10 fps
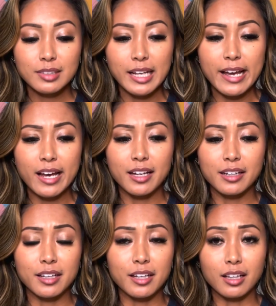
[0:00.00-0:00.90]
And
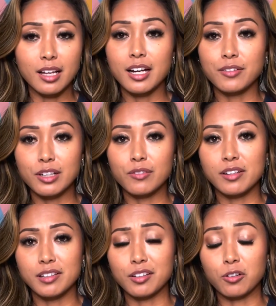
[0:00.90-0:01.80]
a lot of
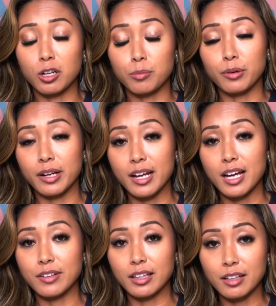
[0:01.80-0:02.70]
universities incorporate
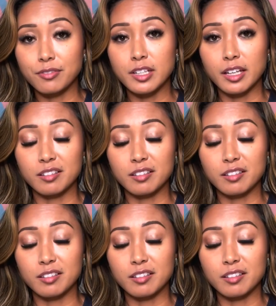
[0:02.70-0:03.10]
heavy lifting,